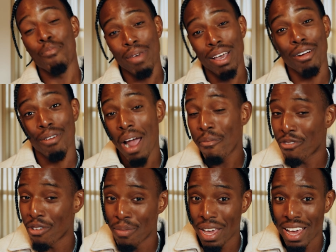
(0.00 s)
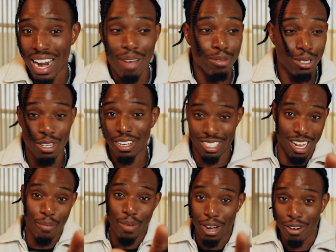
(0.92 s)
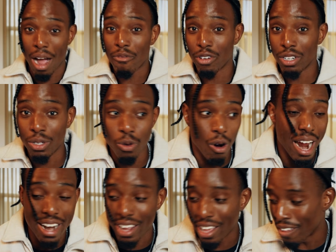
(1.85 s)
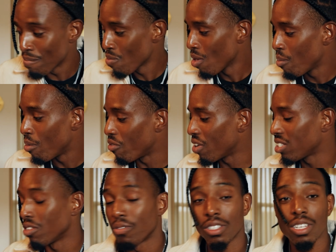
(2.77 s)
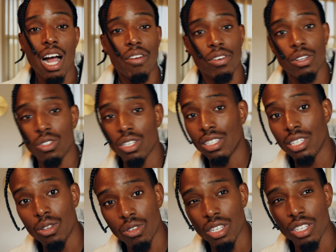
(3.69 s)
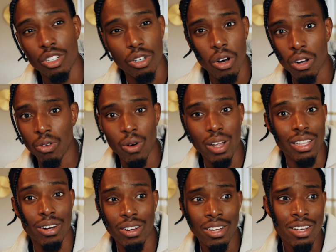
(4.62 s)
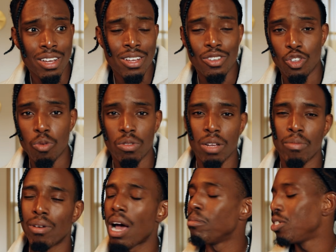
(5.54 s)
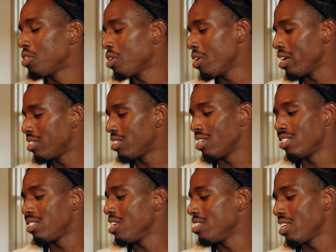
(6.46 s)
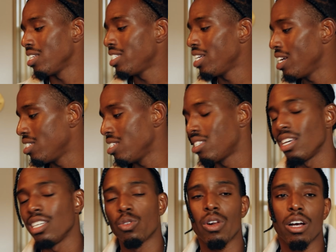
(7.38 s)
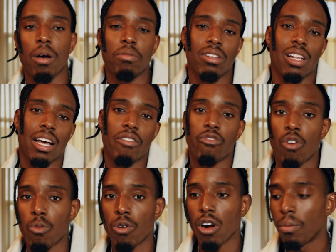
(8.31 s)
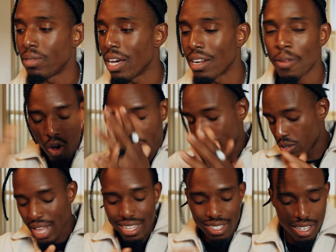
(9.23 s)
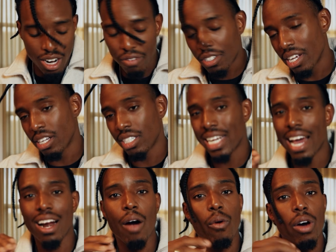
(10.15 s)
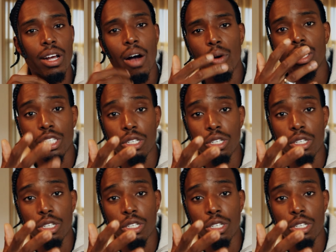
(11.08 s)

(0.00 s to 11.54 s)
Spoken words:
a big gripe for me, and I'm sure it's gonna be a gripe for you or any professional photographer use this drone when they're zoomed in, but I'm sure it's easy to change these things when it comes to like a firmware update. Okay, so that's enough chitter chatter. I wanna